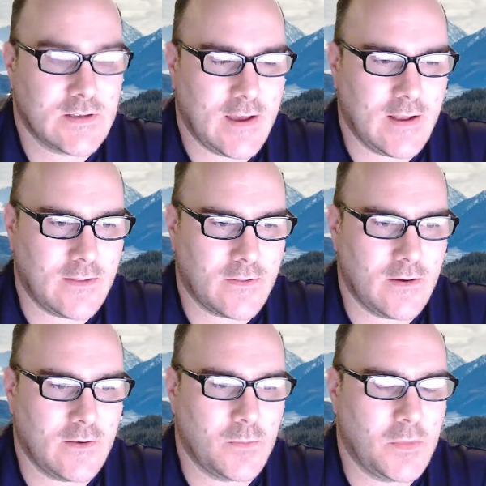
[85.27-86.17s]
and I thought
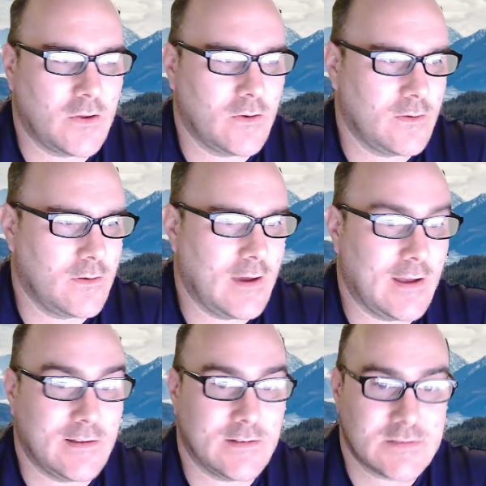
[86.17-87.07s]
it would be good at
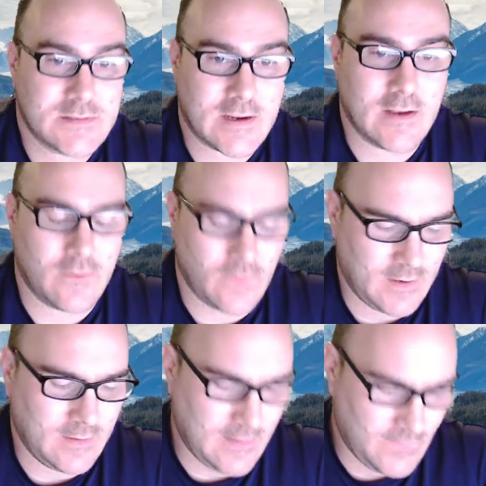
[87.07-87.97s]
a second
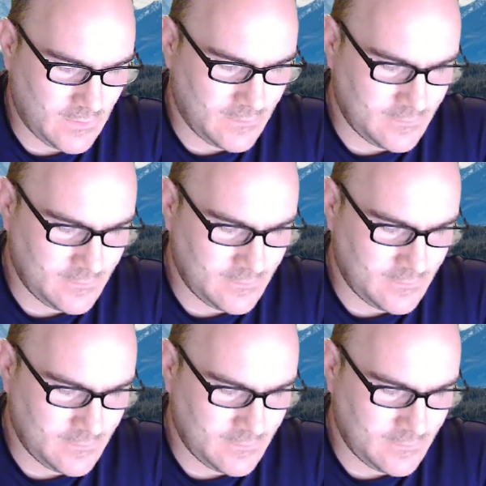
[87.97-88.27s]
grade level.